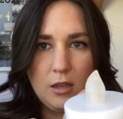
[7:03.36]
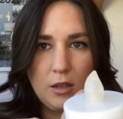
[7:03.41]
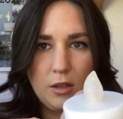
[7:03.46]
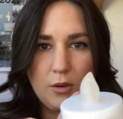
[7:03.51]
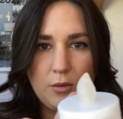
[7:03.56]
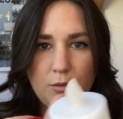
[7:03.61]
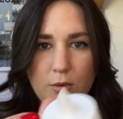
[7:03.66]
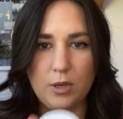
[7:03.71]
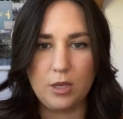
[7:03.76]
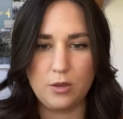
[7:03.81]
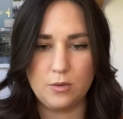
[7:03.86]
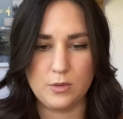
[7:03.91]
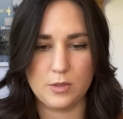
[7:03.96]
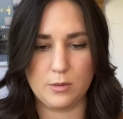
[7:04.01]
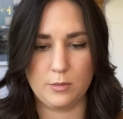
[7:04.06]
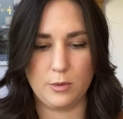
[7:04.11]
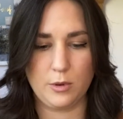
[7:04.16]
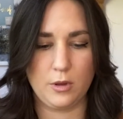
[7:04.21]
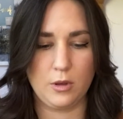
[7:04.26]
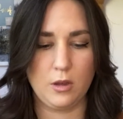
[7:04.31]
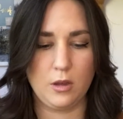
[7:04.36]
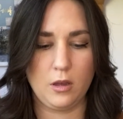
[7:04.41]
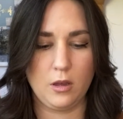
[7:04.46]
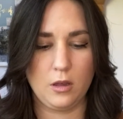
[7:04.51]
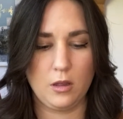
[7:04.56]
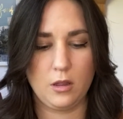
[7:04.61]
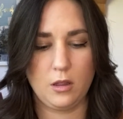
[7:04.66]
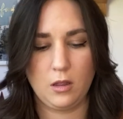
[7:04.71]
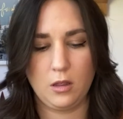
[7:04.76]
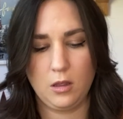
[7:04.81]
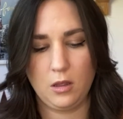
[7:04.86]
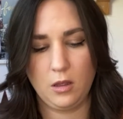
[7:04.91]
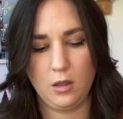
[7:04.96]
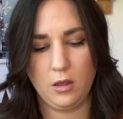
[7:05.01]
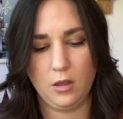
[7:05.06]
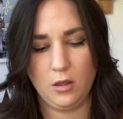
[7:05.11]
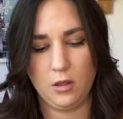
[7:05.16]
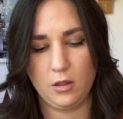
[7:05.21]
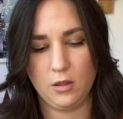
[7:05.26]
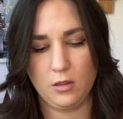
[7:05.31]
reusable,
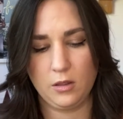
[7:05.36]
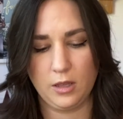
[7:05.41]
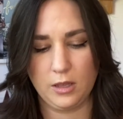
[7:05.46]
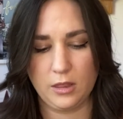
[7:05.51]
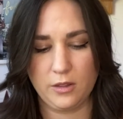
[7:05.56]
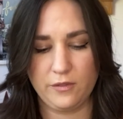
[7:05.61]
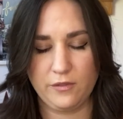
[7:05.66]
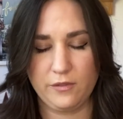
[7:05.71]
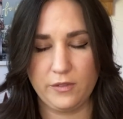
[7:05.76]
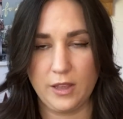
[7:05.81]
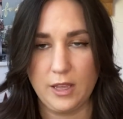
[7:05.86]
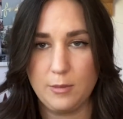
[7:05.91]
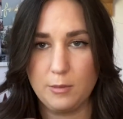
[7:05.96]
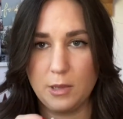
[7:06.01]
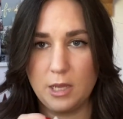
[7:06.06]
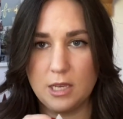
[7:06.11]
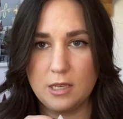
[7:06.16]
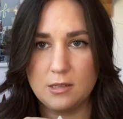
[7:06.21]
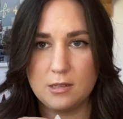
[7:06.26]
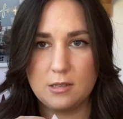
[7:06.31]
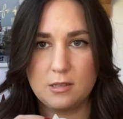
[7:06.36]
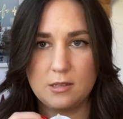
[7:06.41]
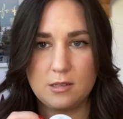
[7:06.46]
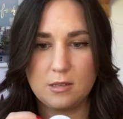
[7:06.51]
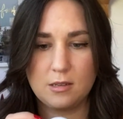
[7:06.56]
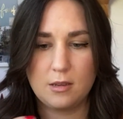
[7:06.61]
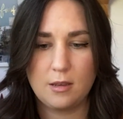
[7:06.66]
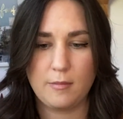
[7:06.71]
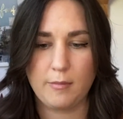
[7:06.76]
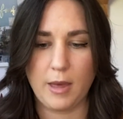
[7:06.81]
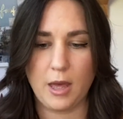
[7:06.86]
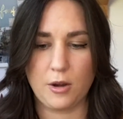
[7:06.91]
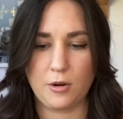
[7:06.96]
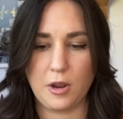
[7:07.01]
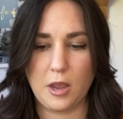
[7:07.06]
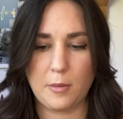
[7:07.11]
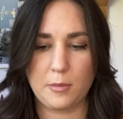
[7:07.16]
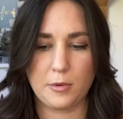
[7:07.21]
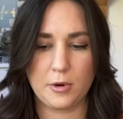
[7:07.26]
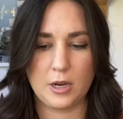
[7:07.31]
like the flameless
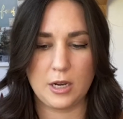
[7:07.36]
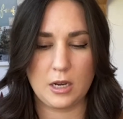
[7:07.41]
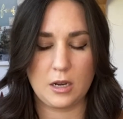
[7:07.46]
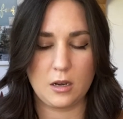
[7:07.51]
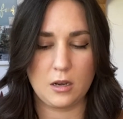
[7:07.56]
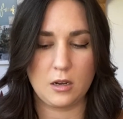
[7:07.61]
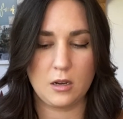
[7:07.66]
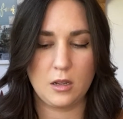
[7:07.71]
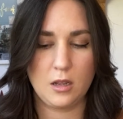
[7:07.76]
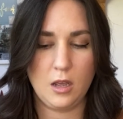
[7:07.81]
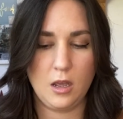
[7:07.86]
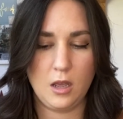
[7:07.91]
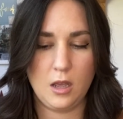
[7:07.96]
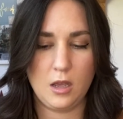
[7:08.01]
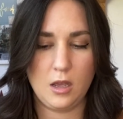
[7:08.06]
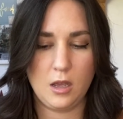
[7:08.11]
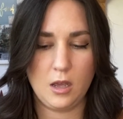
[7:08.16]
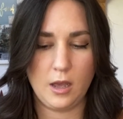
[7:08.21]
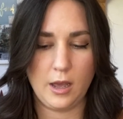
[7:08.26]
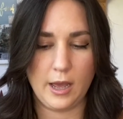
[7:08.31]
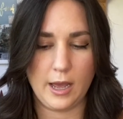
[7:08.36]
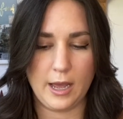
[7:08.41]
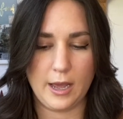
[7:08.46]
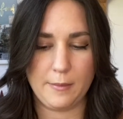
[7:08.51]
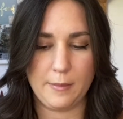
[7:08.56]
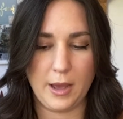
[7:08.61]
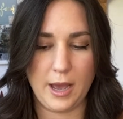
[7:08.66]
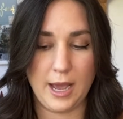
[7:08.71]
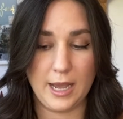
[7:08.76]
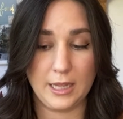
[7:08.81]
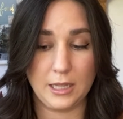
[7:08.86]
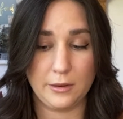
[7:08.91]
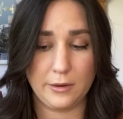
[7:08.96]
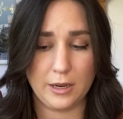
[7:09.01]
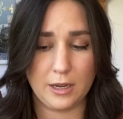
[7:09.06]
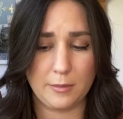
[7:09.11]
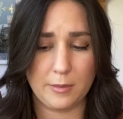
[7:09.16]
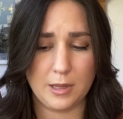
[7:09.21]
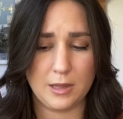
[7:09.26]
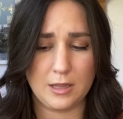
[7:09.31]
battery operated. Highly
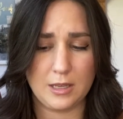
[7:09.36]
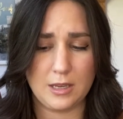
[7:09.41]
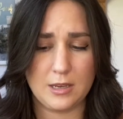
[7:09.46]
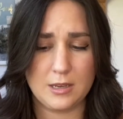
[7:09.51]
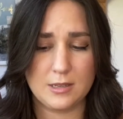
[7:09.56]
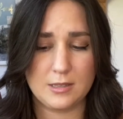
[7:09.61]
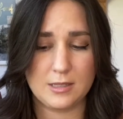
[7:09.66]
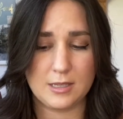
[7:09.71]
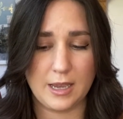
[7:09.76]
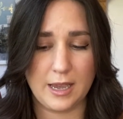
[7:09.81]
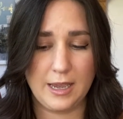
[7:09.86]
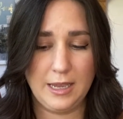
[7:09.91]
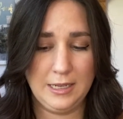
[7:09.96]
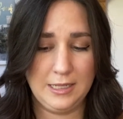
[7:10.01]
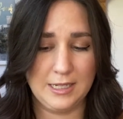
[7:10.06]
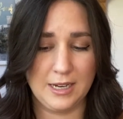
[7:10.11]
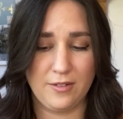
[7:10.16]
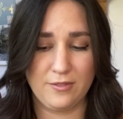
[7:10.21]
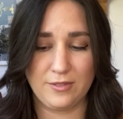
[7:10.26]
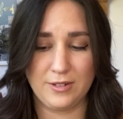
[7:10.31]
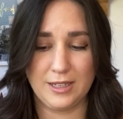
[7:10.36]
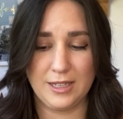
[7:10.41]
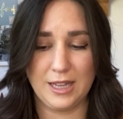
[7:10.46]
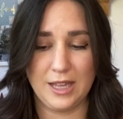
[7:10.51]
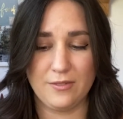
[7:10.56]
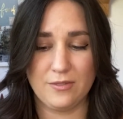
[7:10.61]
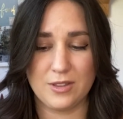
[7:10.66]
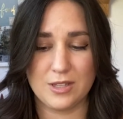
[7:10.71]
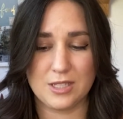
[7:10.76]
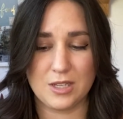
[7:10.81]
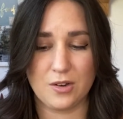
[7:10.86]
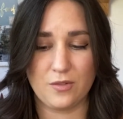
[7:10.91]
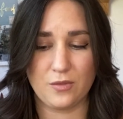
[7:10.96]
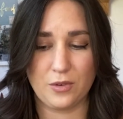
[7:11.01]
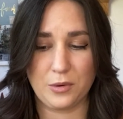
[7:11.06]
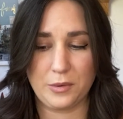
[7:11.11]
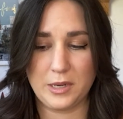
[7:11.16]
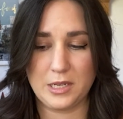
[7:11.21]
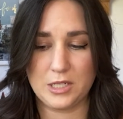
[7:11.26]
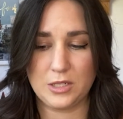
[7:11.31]
recommend these. I definitely left this on
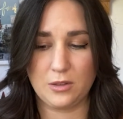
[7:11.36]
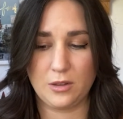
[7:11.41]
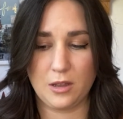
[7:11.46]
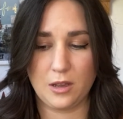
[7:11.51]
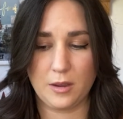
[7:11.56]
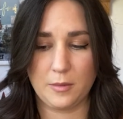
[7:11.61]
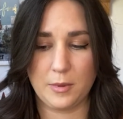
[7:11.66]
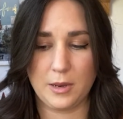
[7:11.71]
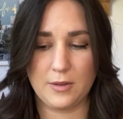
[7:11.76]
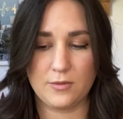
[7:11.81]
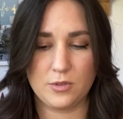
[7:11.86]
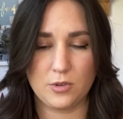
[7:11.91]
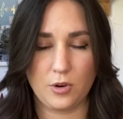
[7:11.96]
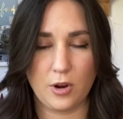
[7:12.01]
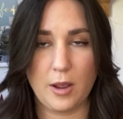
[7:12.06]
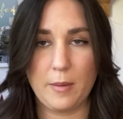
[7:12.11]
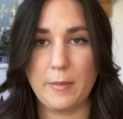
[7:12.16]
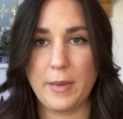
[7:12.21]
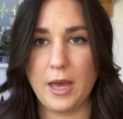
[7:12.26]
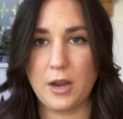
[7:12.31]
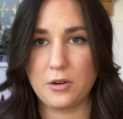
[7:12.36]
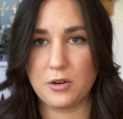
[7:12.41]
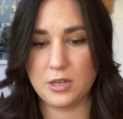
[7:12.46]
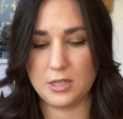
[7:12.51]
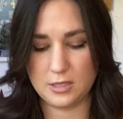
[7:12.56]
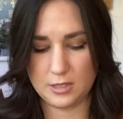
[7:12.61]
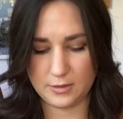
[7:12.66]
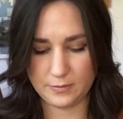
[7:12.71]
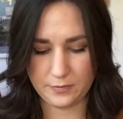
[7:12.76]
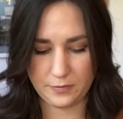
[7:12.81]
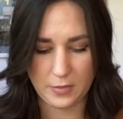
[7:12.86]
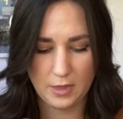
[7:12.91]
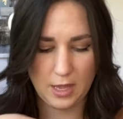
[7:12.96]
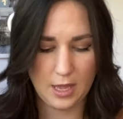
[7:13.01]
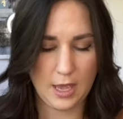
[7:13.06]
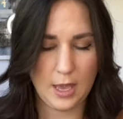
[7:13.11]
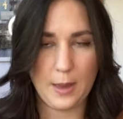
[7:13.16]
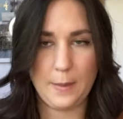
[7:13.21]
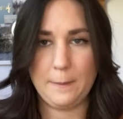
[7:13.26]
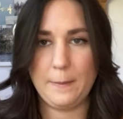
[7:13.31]
for way too long. I'm gonna have to grab batteries.
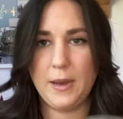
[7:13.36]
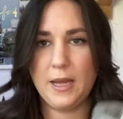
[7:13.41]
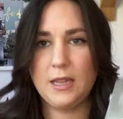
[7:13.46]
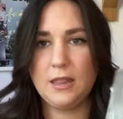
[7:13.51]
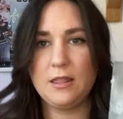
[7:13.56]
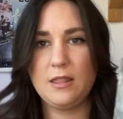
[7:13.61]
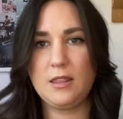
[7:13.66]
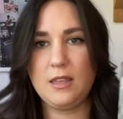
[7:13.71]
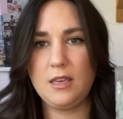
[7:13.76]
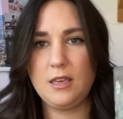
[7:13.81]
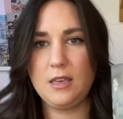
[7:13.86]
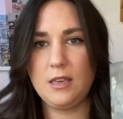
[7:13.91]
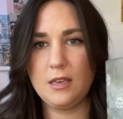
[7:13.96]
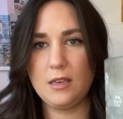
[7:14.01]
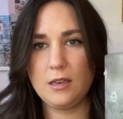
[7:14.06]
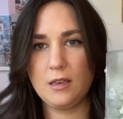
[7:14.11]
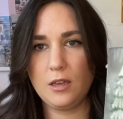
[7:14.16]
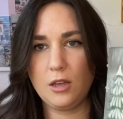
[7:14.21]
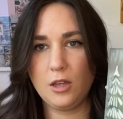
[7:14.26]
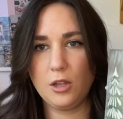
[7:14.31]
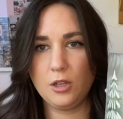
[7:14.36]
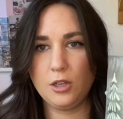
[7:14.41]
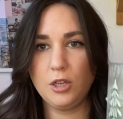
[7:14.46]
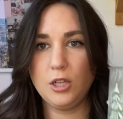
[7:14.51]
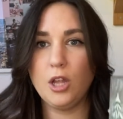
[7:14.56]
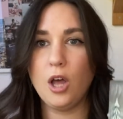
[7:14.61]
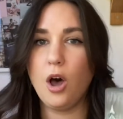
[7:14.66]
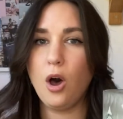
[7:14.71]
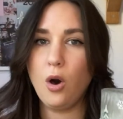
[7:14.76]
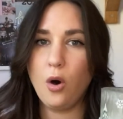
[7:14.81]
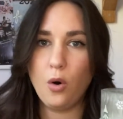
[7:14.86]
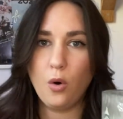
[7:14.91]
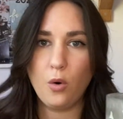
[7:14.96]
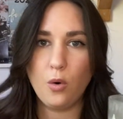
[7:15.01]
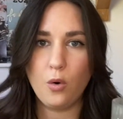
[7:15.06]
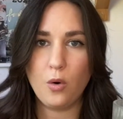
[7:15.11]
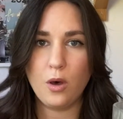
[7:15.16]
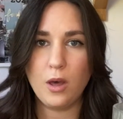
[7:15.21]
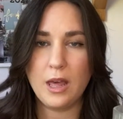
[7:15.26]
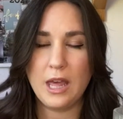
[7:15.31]
But the
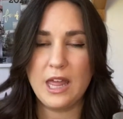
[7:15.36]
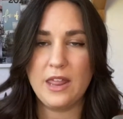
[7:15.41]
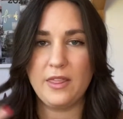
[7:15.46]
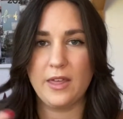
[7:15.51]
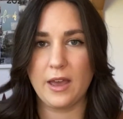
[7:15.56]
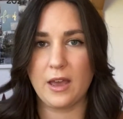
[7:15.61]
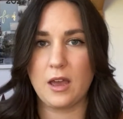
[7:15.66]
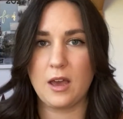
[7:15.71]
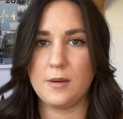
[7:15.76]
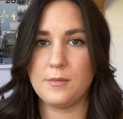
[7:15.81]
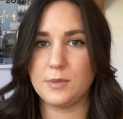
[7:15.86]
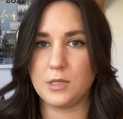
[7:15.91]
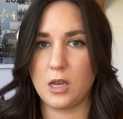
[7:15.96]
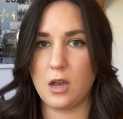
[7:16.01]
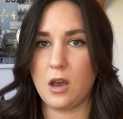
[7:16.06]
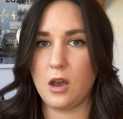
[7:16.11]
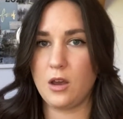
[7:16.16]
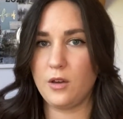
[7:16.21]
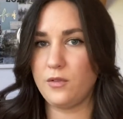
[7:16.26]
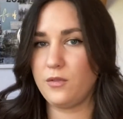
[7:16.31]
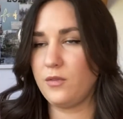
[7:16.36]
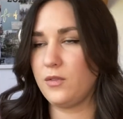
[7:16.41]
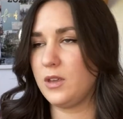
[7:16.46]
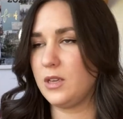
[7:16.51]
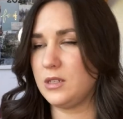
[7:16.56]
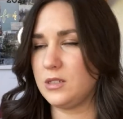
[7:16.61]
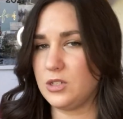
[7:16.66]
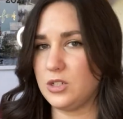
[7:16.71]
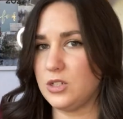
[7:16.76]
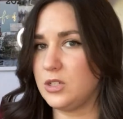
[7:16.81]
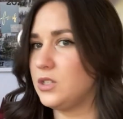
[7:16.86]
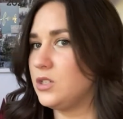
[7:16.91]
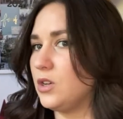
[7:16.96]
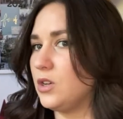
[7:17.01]
glow that comes off is just so